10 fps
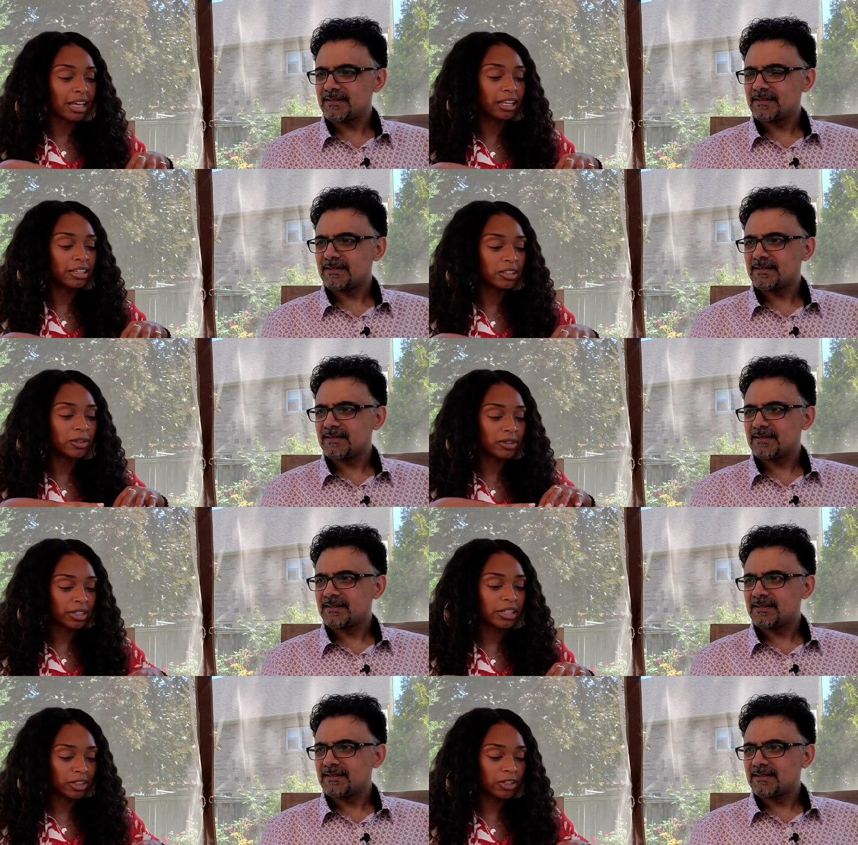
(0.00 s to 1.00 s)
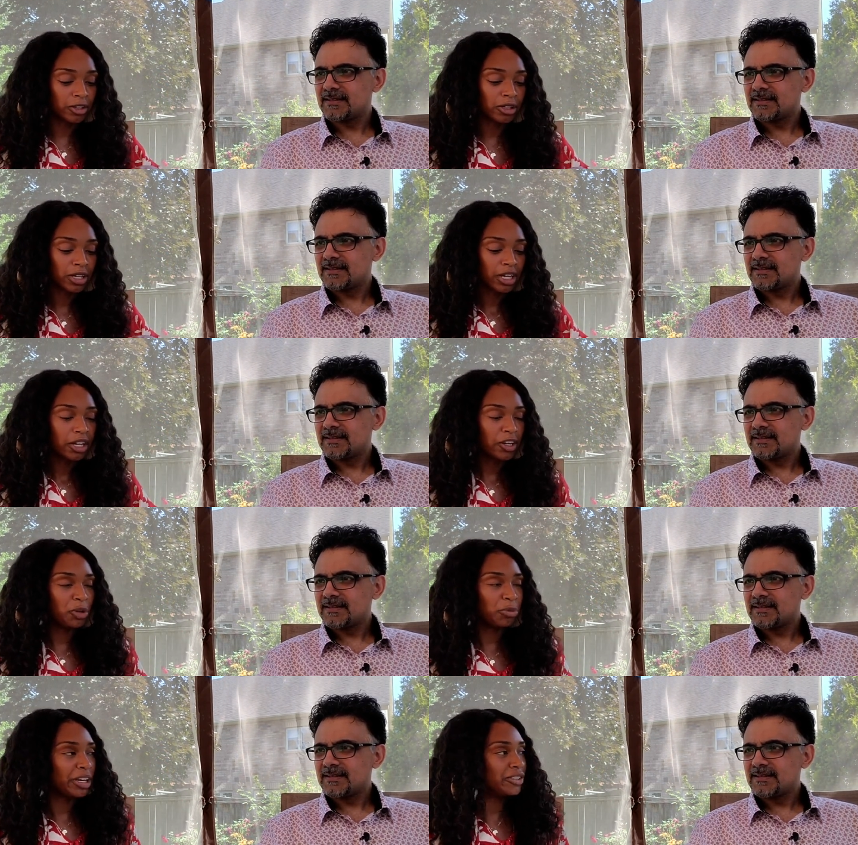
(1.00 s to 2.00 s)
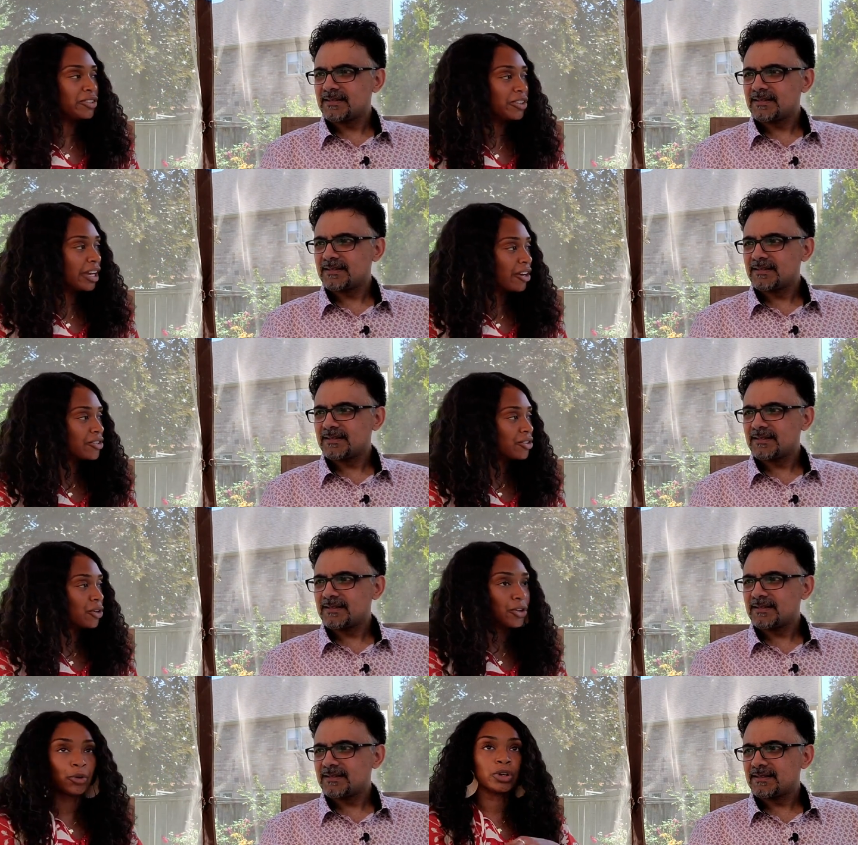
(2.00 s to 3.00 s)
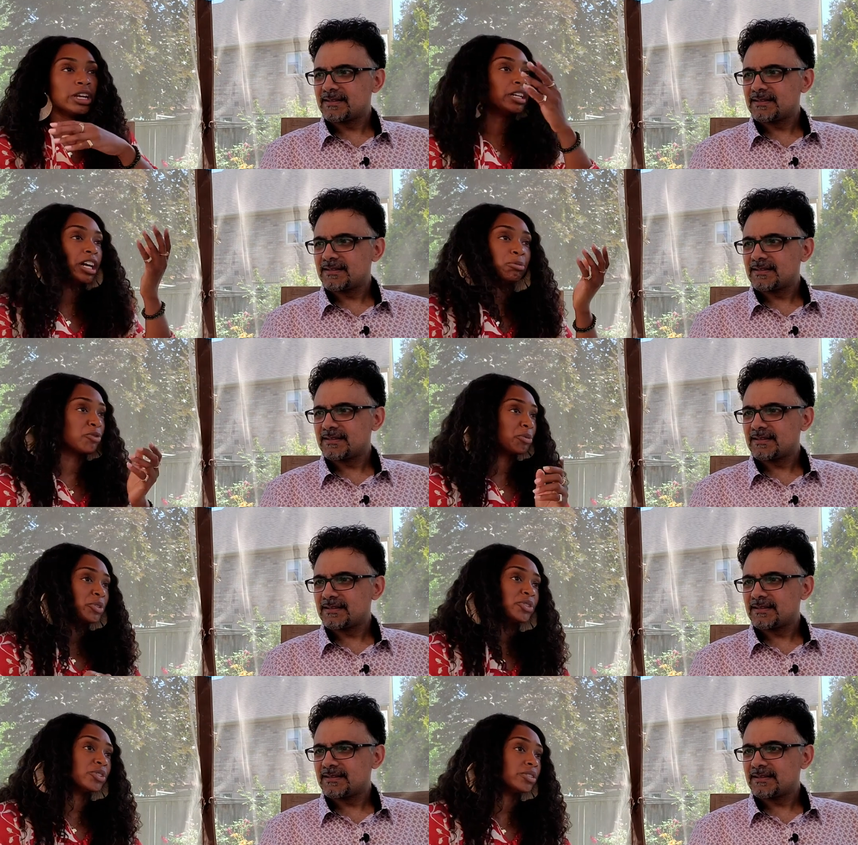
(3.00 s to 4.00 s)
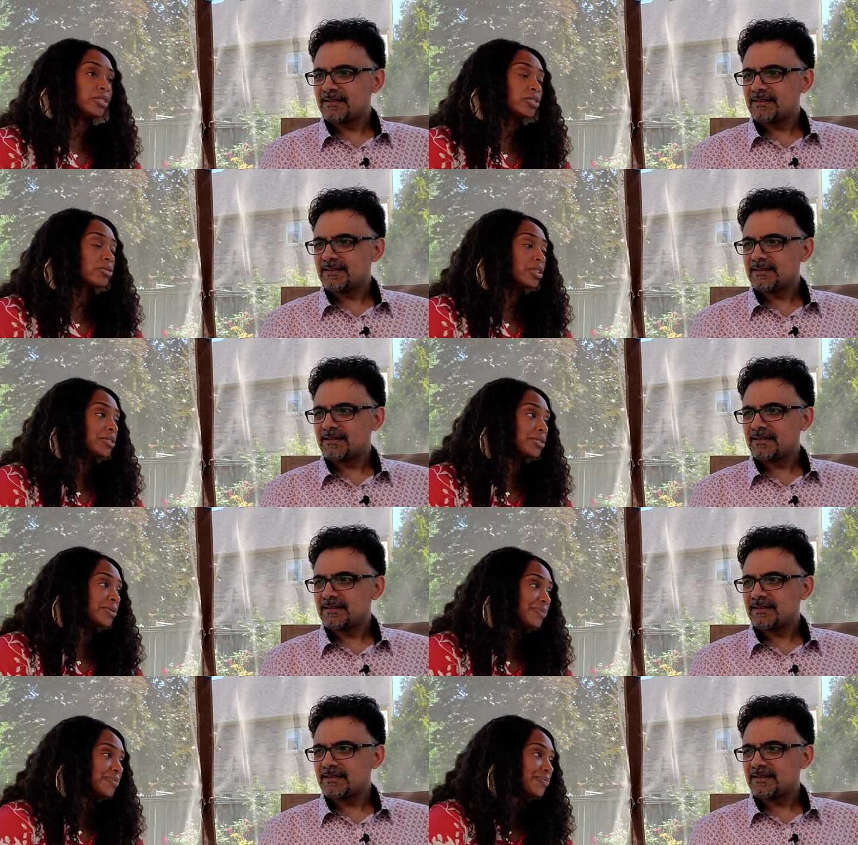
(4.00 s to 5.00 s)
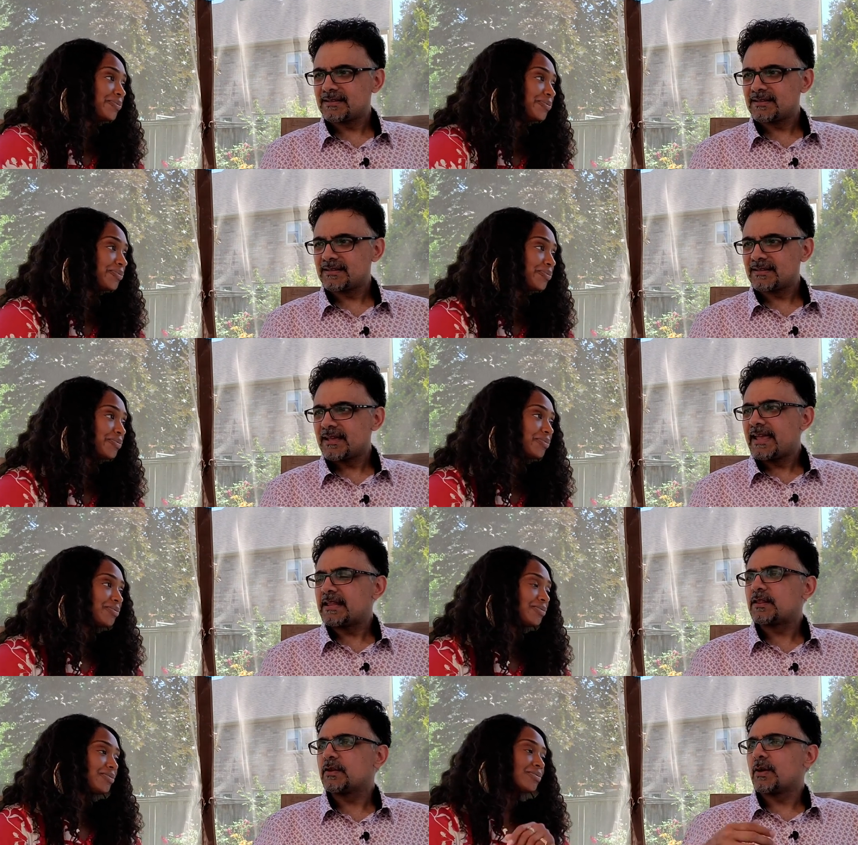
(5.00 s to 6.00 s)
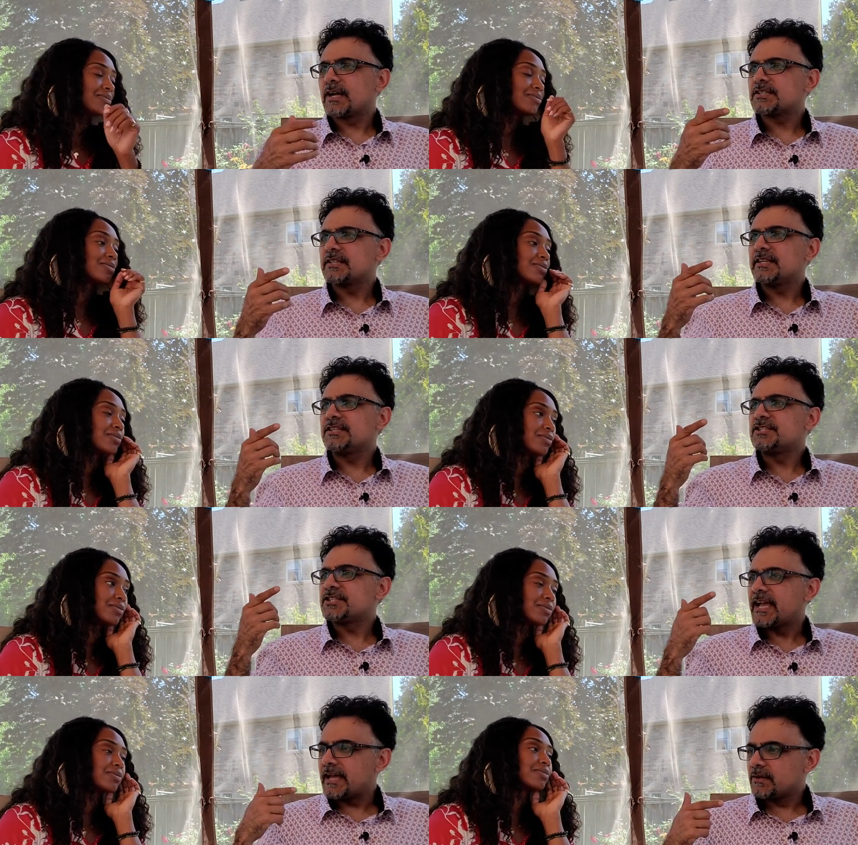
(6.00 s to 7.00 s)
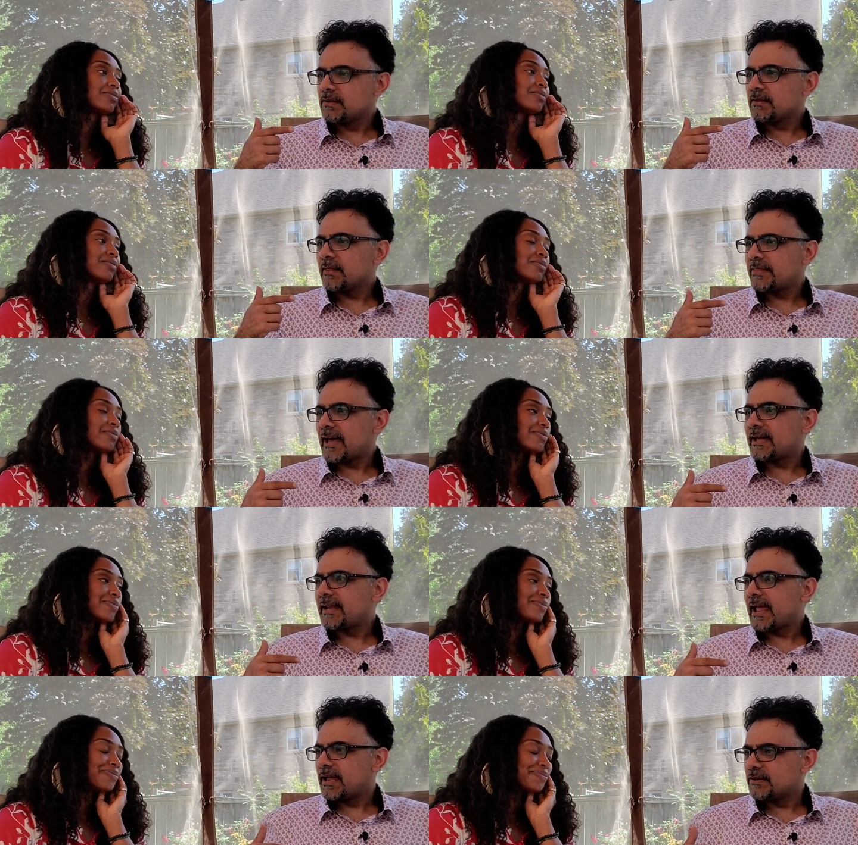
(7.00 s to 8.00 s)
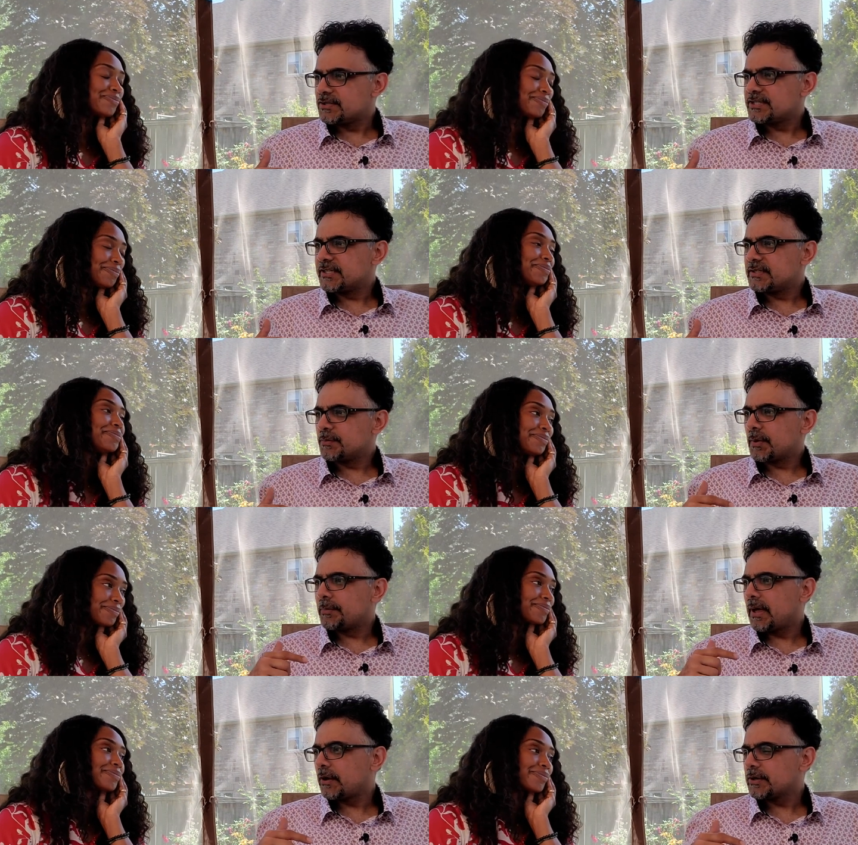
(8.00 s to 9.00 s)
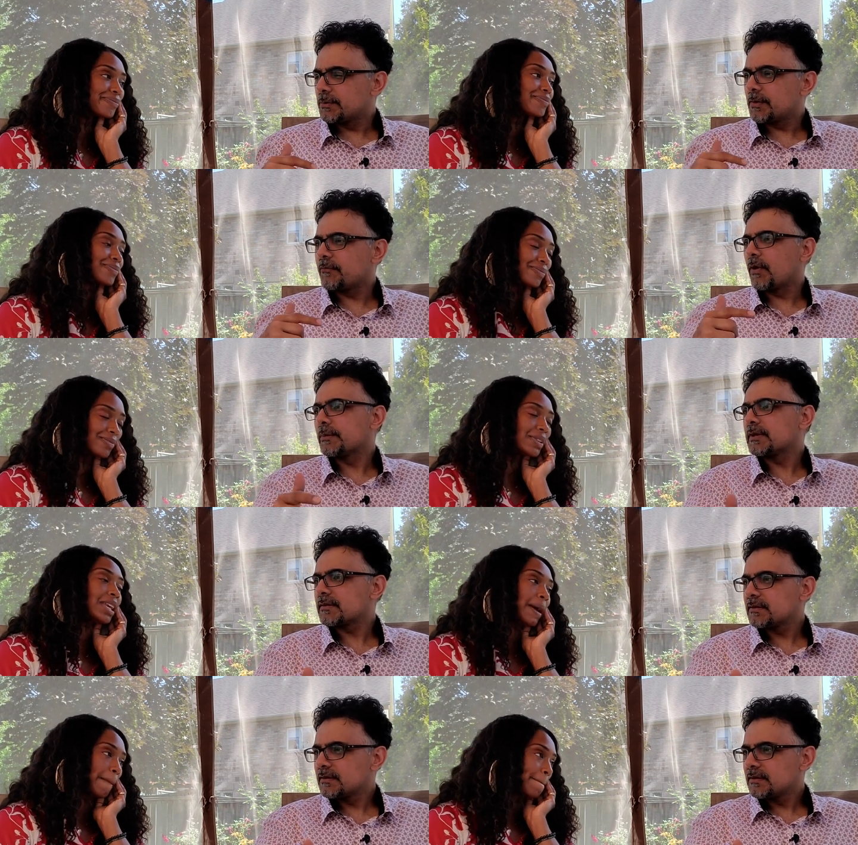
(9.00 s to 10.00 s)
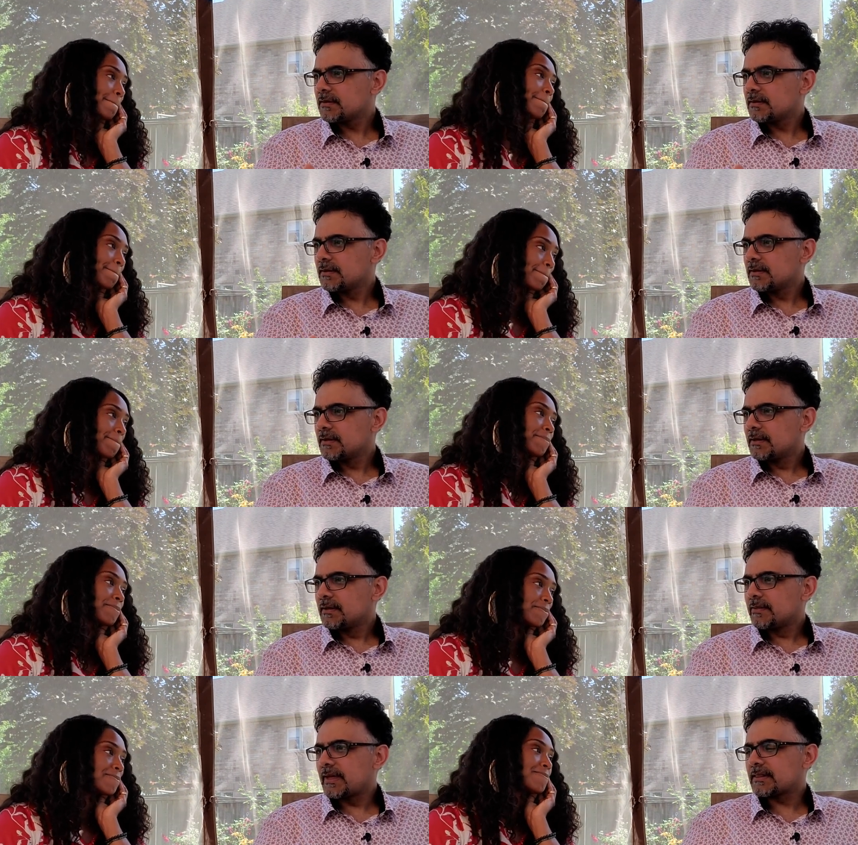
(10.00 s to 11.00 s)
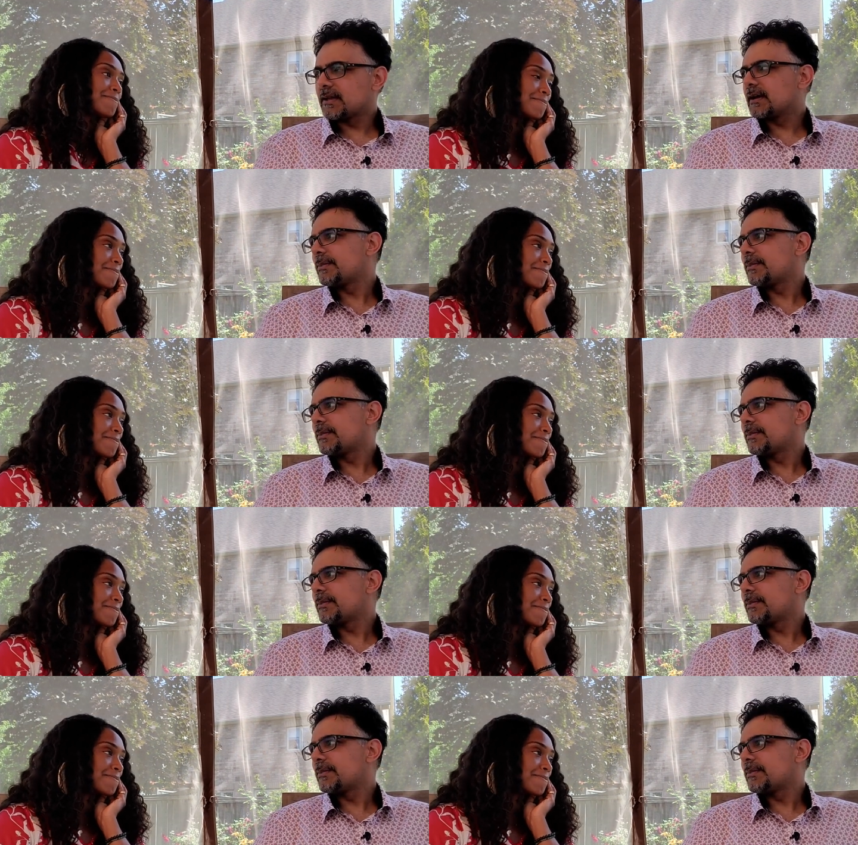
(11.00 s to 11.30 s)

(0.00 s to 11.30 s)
Speaker 1: uh, you know, sit in your in your place in your character or any kind of performance you're you're trying to do.
Speaker 2: And so you actually channel that energy to propel your performance. Yeah. That's kind of